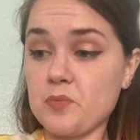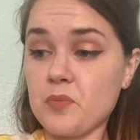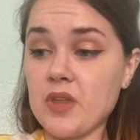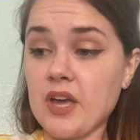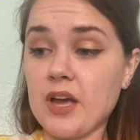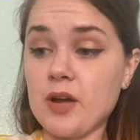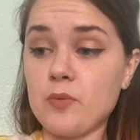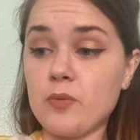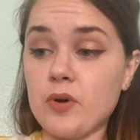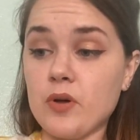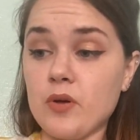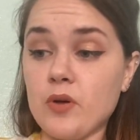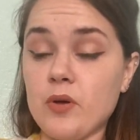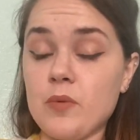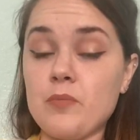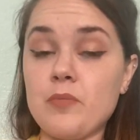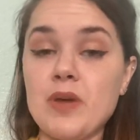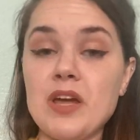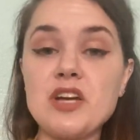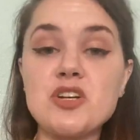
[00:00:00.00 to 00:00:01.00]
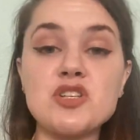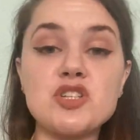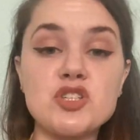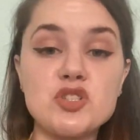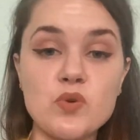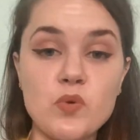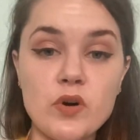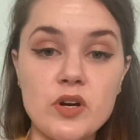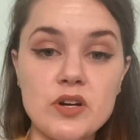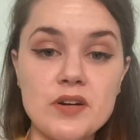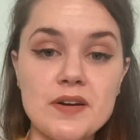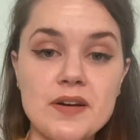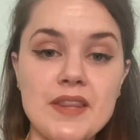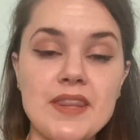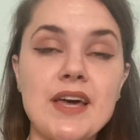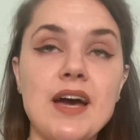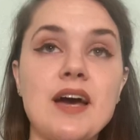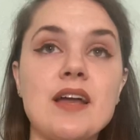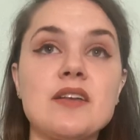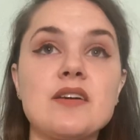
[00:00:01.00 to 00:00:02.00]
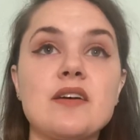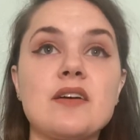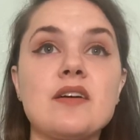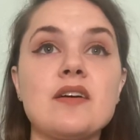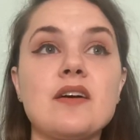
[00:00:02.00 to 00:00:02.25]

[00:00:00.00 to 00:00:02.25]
I will make sure that